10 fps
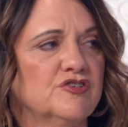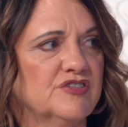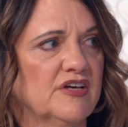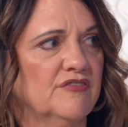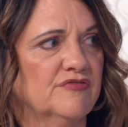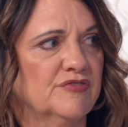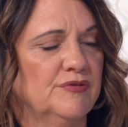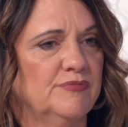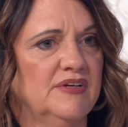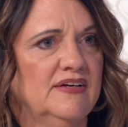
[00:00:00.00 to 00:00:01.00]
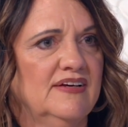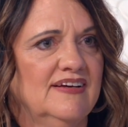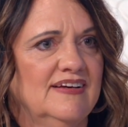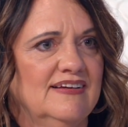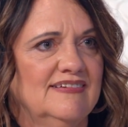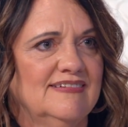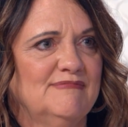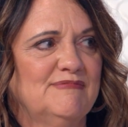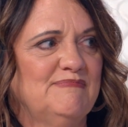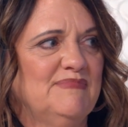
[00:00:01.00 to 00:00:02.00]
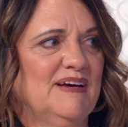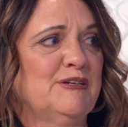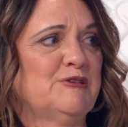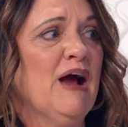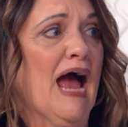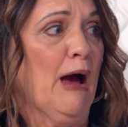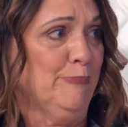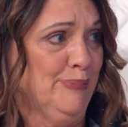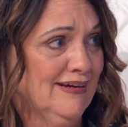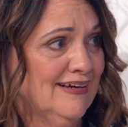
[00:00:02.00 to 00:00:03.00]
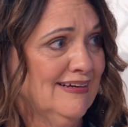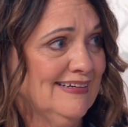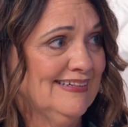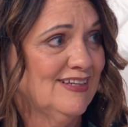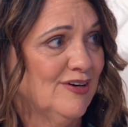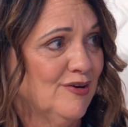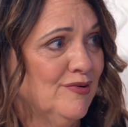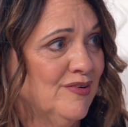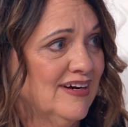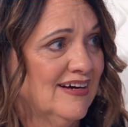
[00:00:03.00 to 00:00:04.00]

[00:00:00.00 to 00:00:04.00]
yourself from a trap. Right, right, right, right,